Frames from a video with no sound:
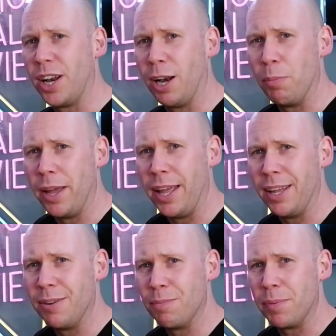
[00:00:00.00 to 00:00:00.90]
a little bit
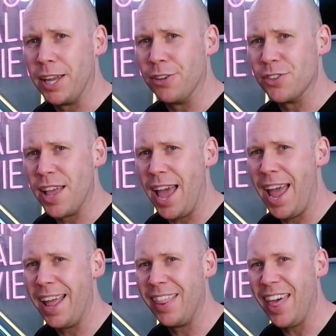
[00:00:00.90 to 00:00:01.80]
because there,
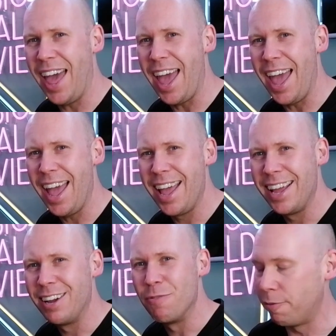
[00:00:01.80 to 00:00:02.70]
there
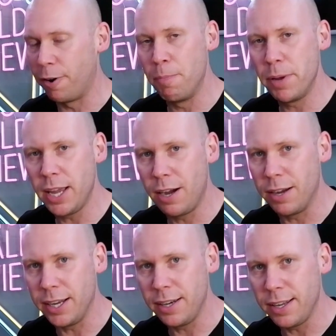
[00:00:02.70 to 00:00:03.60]
from
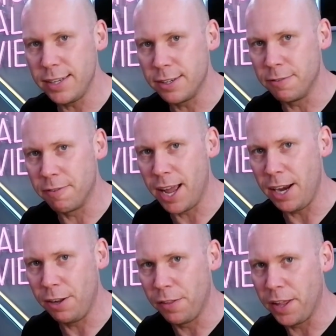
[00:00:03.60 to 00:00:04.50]
behind is
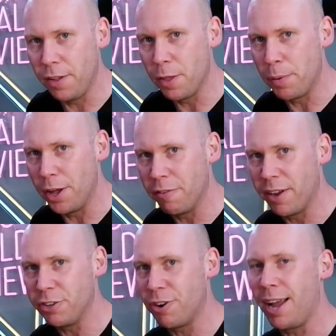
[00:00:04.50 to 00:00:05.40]
unveiled the other
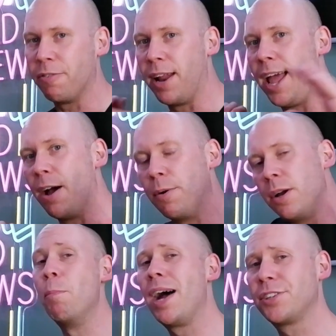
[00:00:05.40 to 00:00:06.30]
perfect draft. Now,
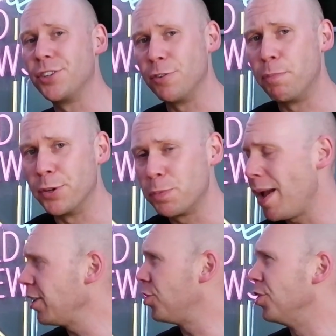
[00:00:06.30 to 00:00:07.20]
matters of
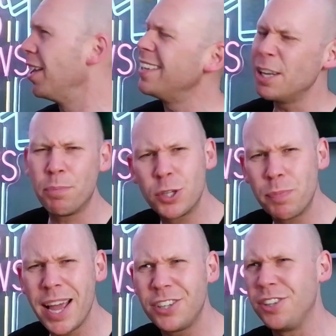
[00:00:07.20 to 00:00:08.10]
perspection. Is it
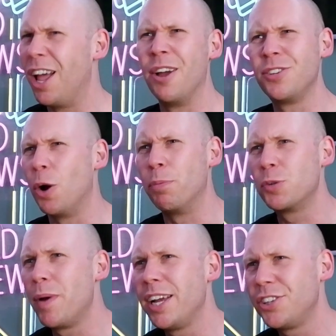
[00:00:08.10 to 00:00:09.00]
perspection? No, it's not
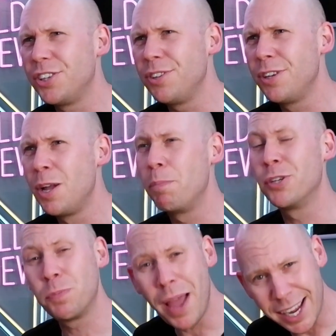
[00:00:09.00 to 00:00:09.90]
perspection.
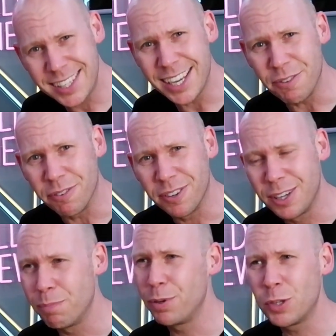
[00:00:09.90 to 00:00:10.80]
Perspective.
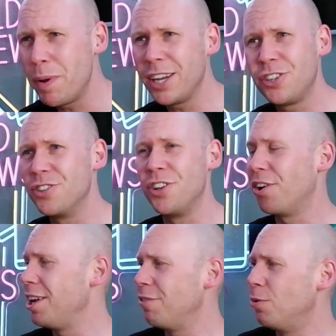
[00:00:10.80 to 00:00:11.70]
Perspection's
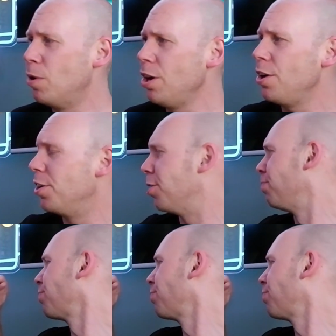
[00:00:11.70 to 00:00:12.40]
not even a word.